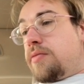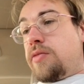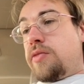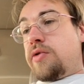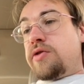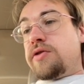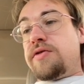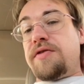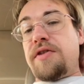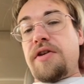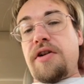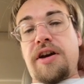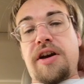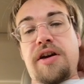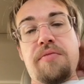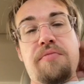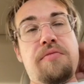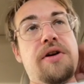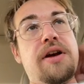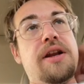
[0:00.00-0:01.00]
was very
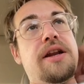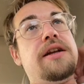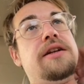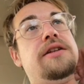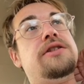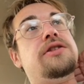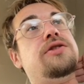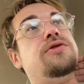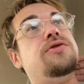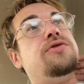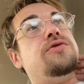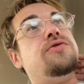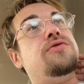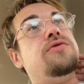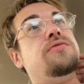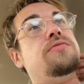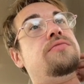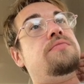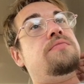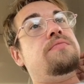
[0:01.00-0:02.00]
committed
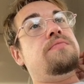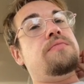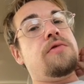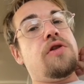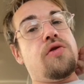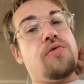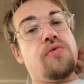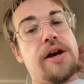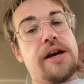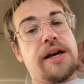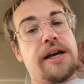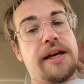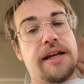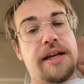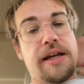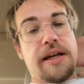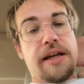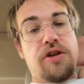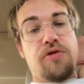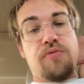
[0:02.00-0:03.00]
to
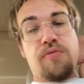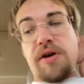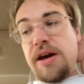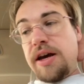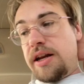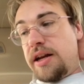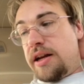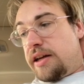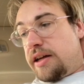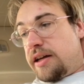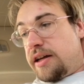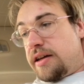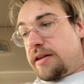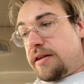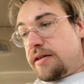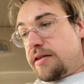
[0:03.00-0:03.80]
awakening humanity.